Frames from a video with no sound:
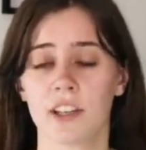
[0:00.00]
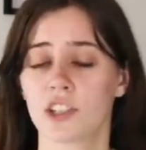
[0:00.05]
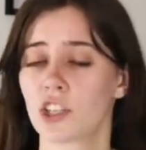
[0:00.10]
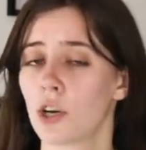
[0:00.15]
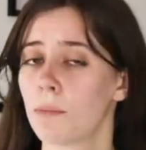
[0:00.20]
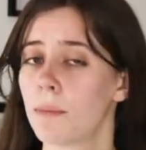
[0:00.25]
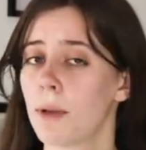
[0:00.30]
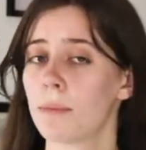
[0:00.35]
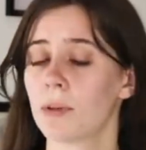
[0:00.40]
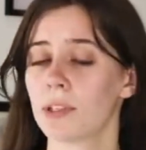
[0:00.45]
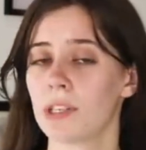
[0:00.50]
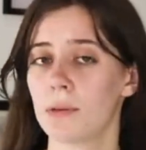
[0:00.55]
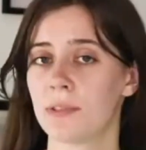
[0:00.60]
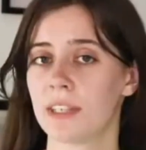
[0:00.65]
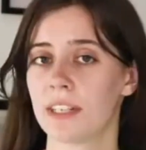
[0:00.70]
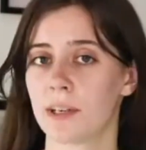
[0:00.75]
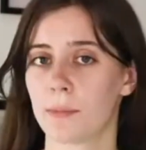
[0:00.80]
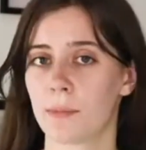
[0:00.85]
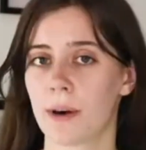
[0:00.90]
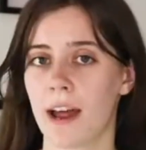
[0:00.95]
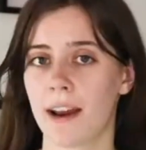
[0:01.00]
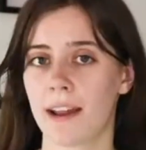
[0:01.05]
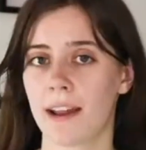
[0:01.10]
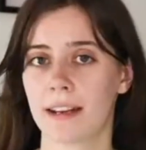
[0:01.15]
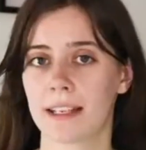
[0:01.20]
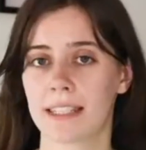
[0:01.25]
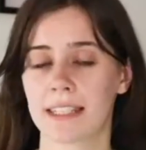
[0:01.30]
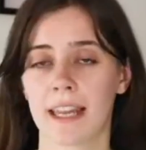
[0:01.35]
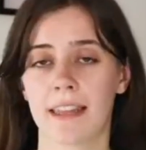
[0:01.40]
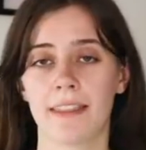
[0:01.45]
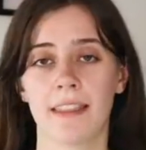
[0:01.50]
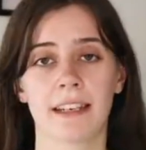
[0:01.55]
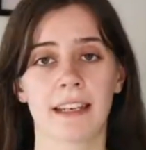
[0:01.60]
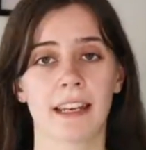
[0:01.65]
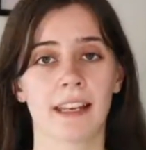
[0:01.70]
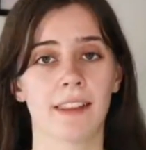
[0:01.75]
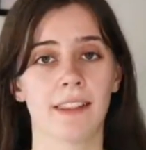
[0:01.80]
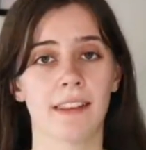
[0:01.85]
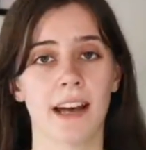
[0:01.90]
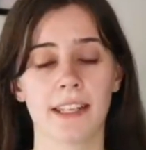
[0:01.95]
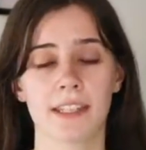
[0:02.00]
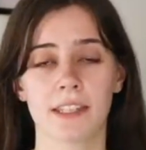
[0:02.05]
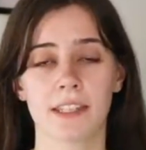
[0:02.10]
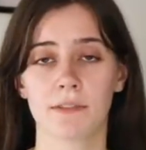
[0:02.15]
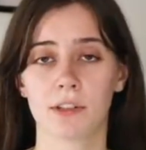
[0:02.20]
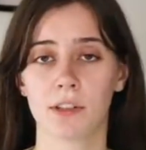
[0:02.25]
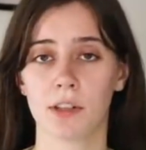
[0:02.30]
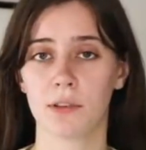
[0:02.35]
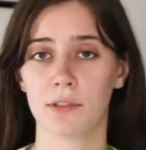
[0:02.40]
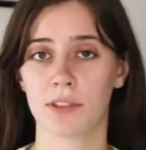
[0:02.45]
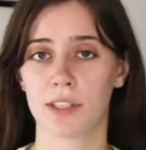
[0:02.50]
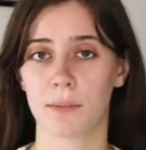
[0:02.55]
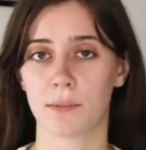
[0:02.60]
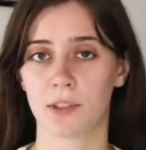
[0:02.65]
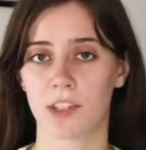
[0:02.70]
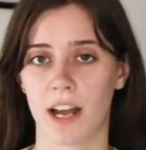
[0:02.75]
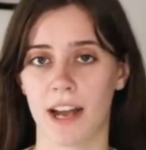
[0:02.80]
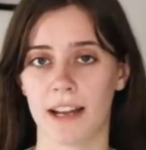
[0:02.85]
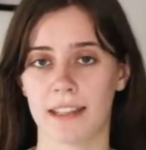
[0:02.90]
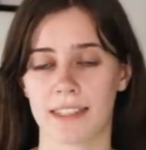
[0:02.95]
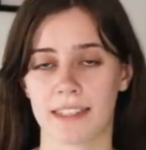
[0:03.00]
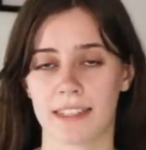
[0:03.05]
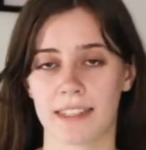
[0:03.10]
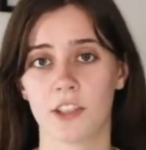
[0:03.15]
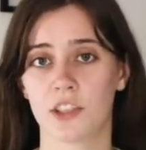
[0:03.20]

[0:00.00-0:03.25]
show people using your products, and then get lots of close-up shots